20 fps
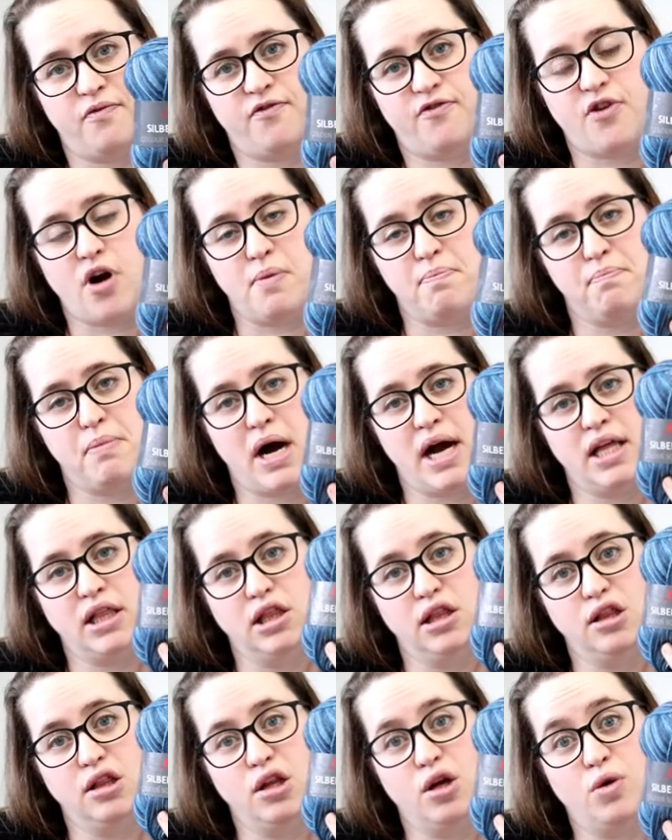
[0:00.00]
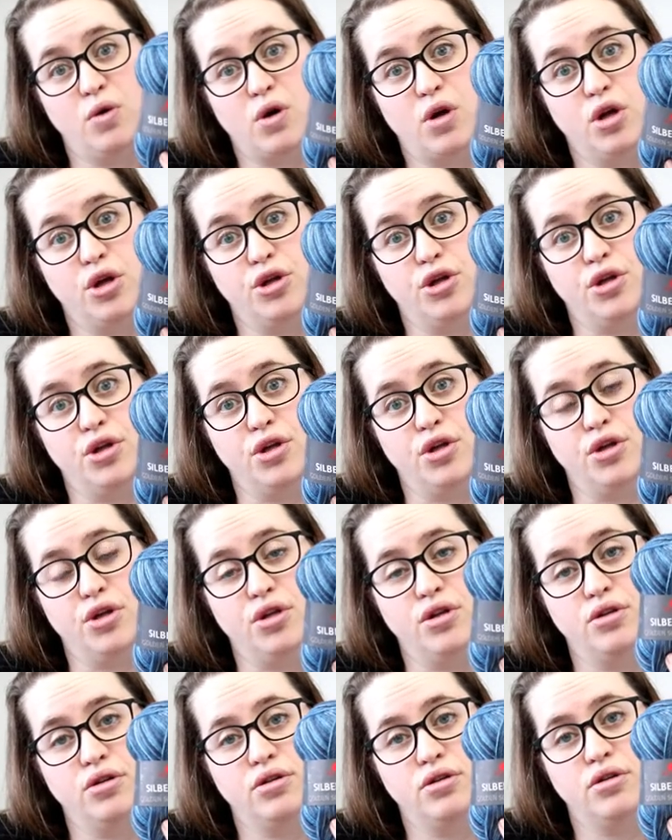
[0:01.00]
from my
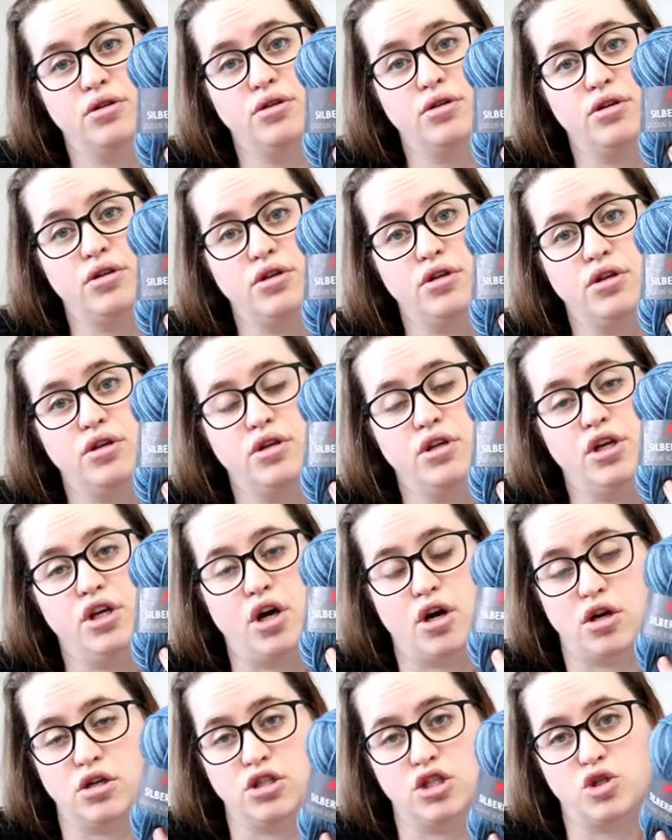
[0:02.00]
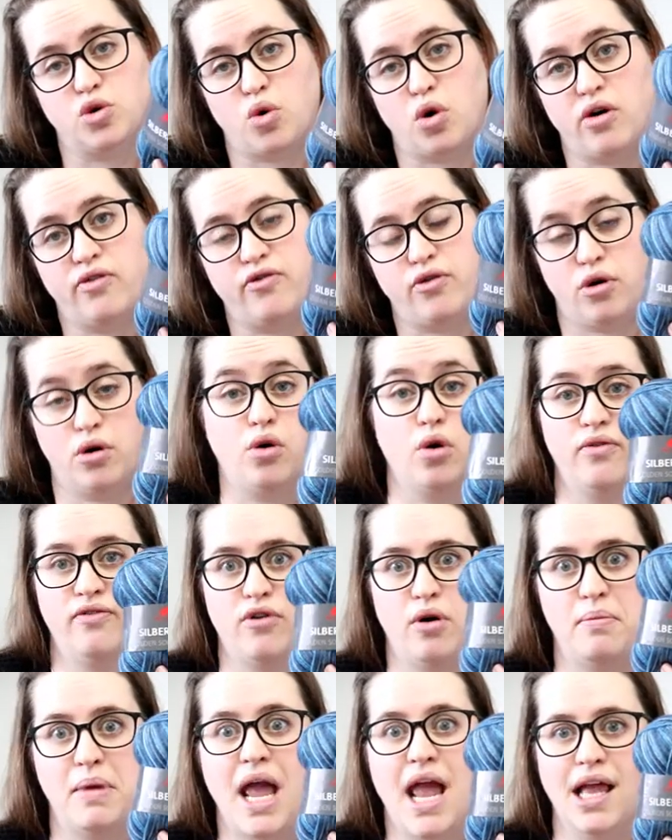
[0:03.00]
local yarn store, or
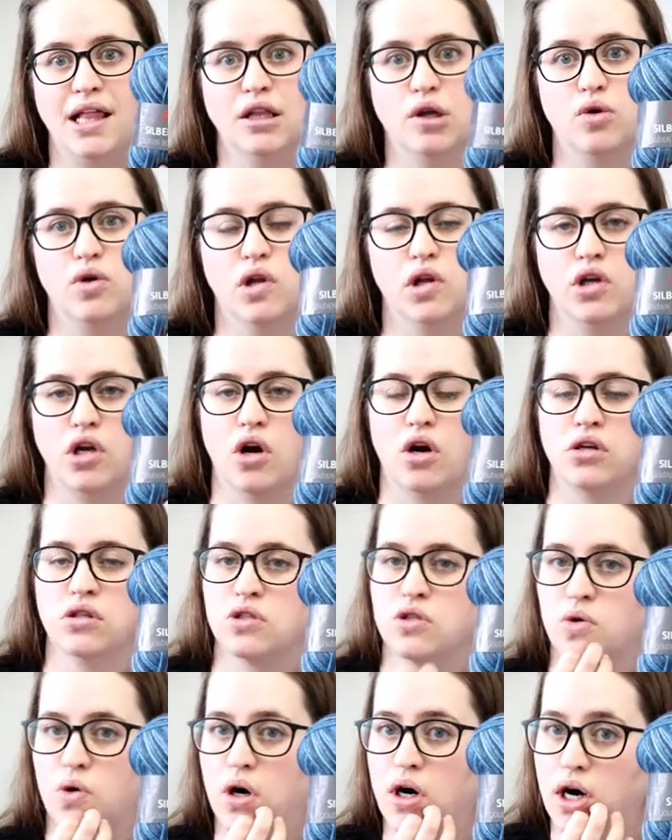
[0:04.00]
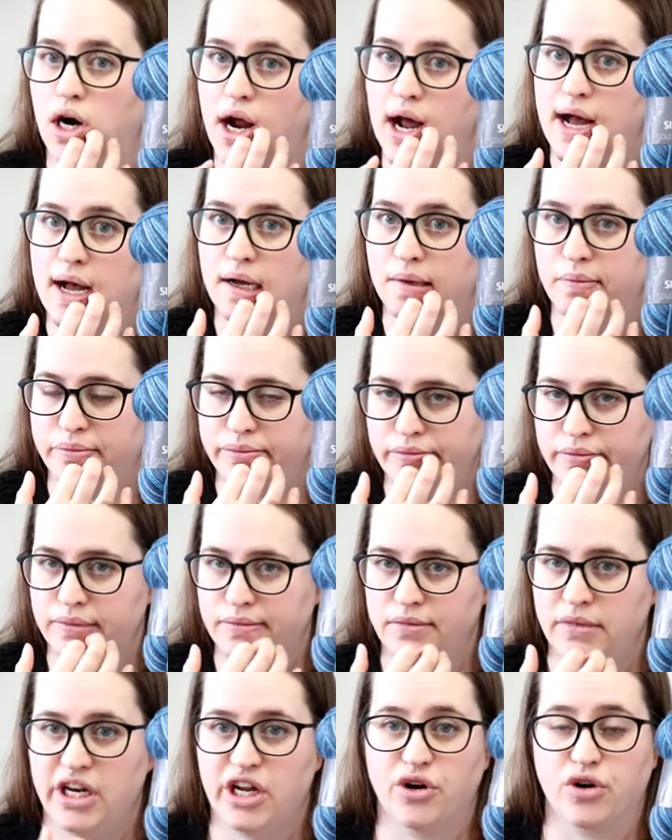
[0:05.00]
from a local yarn store
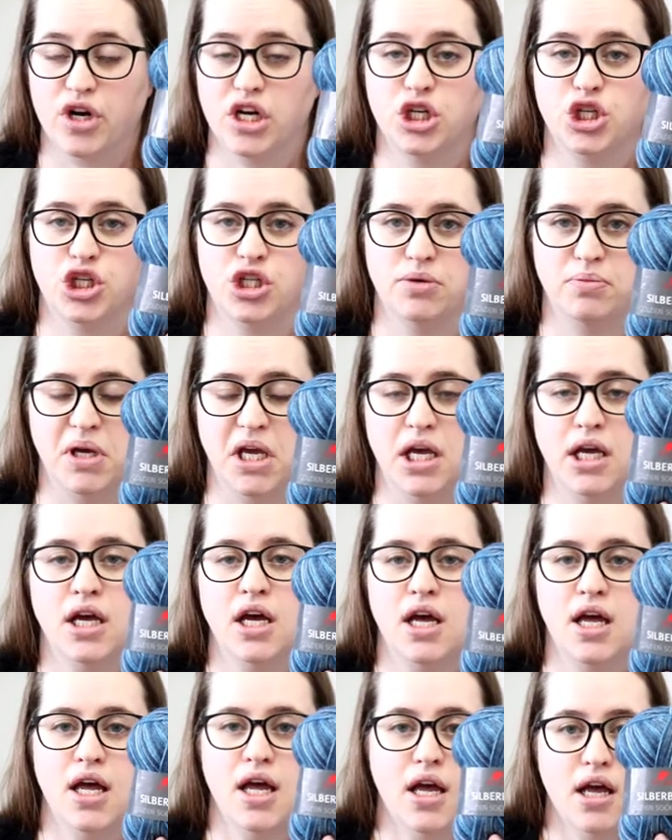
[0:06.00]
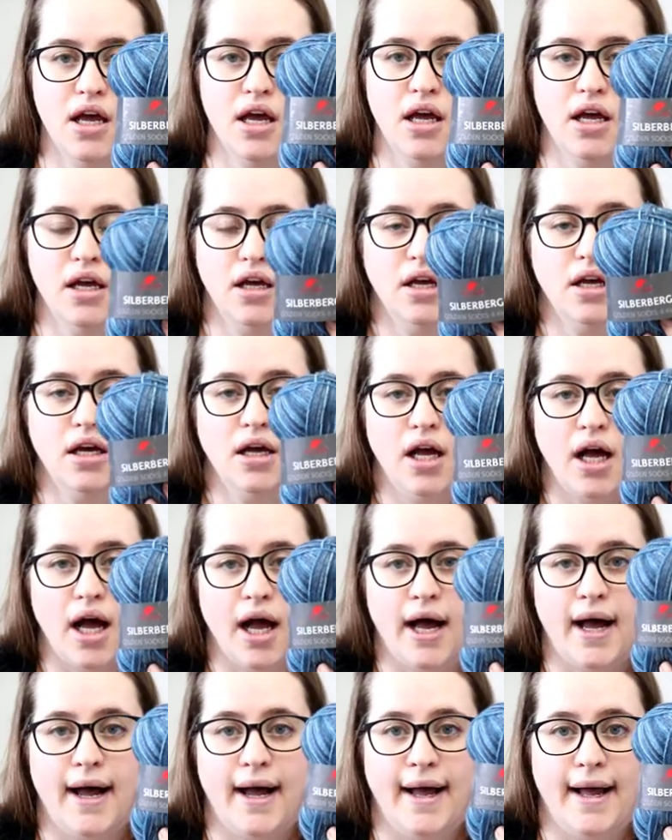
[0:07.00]
near-ish to me,
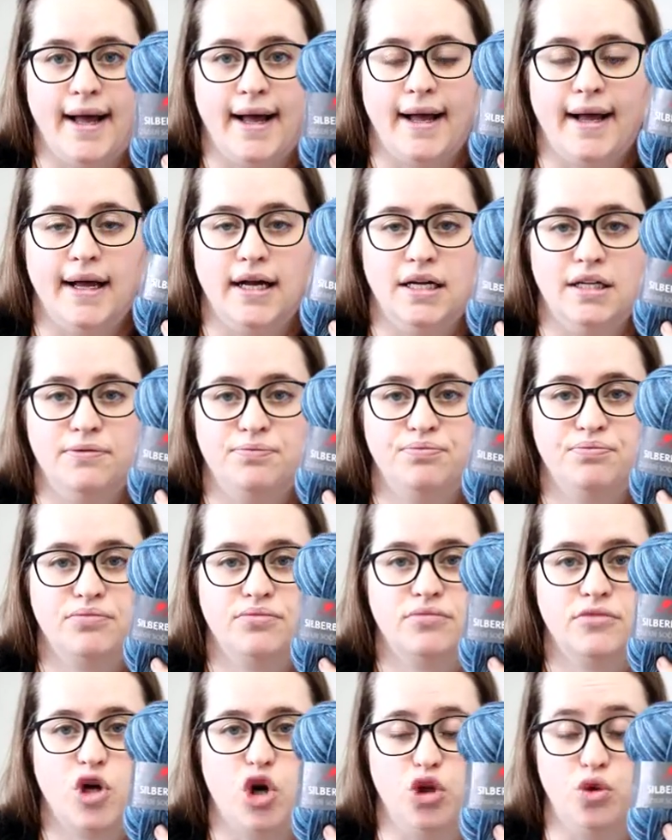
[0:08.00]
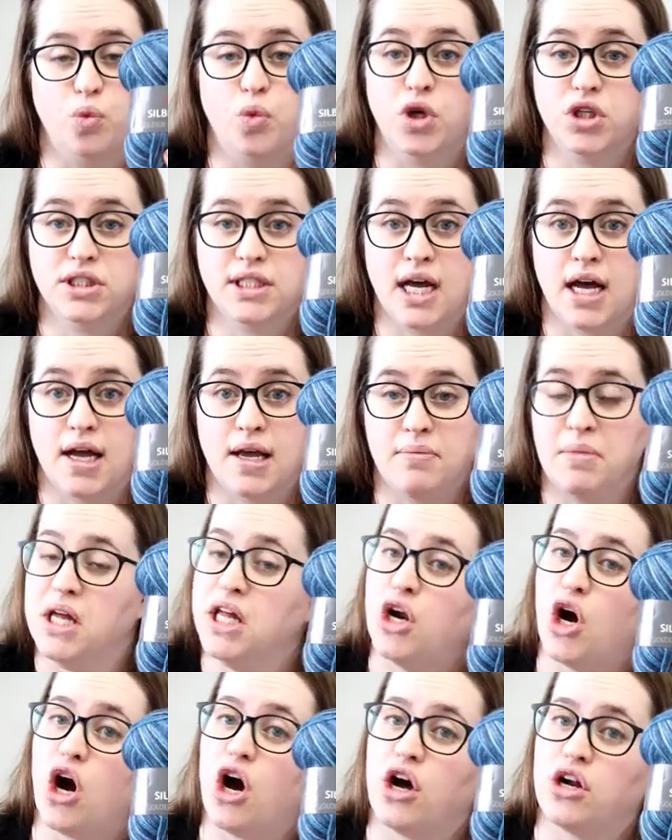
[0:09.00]
called Wool Time
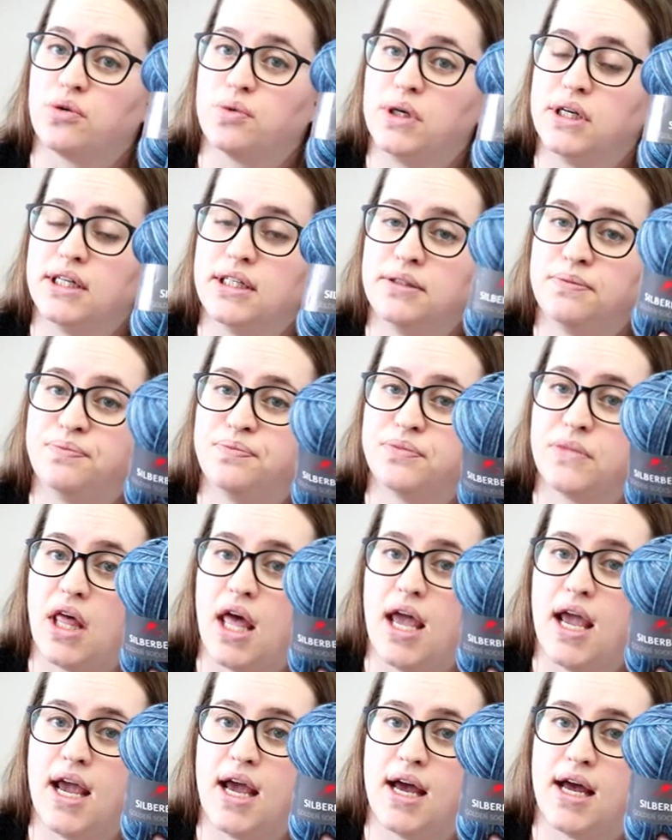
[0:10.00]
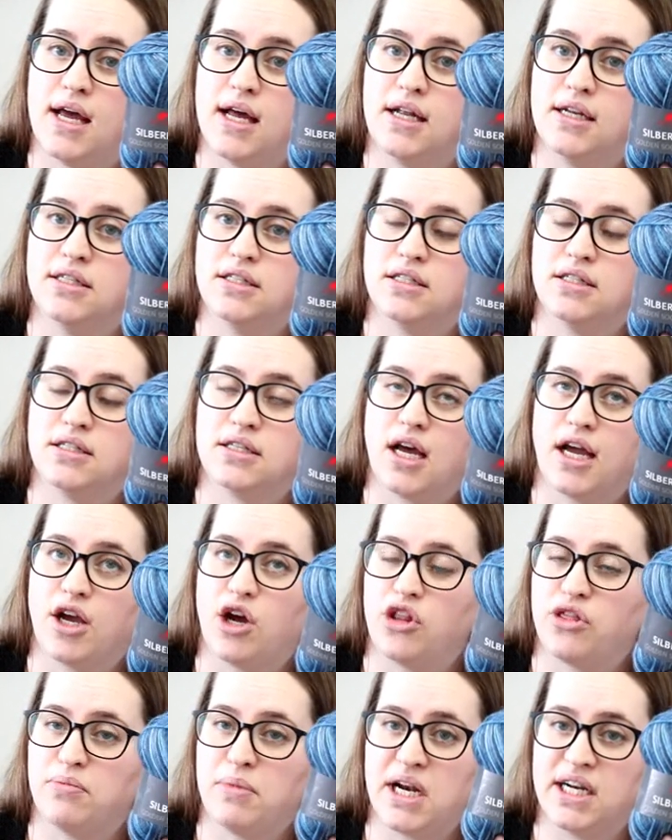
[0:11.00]
in Ottawa, and I
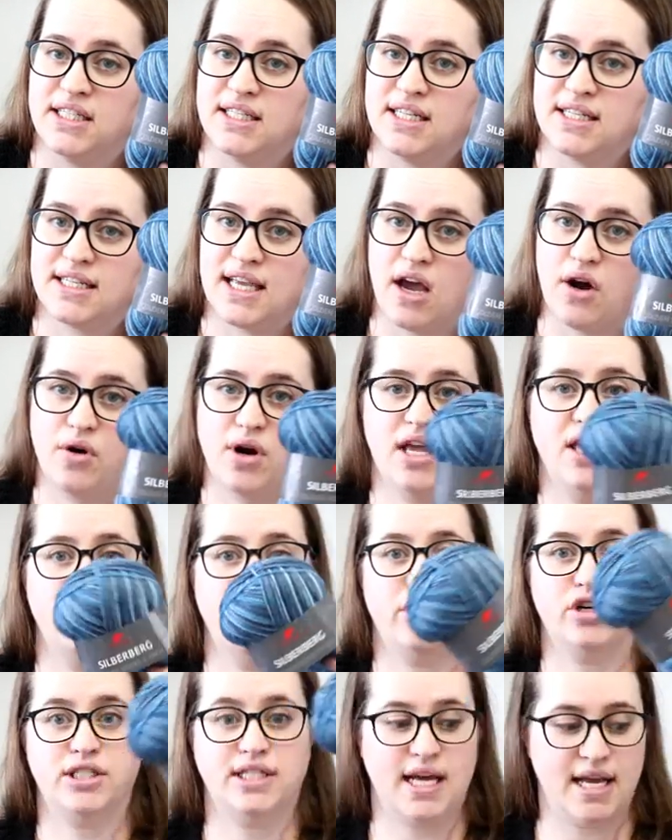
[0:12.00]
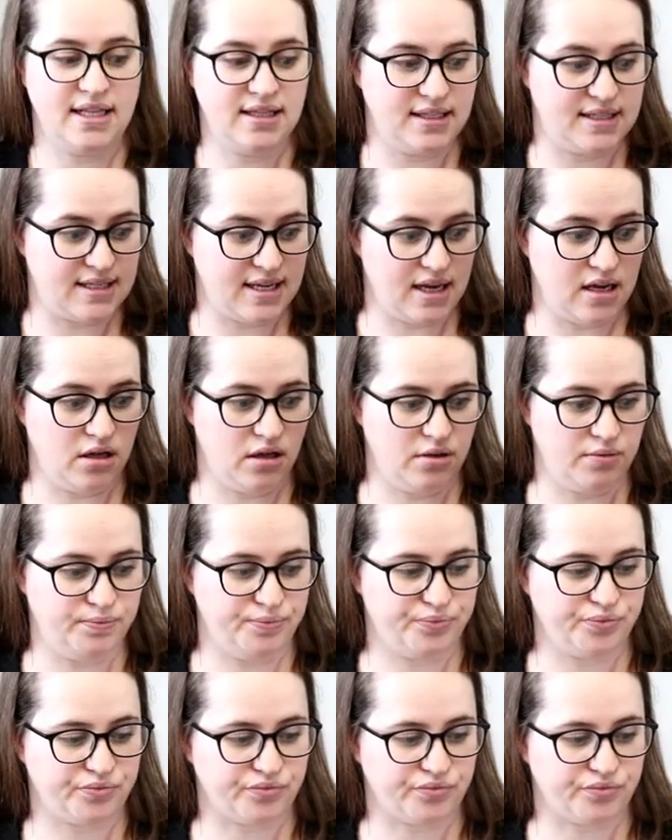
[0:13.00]
got them at a discount in their tent sale.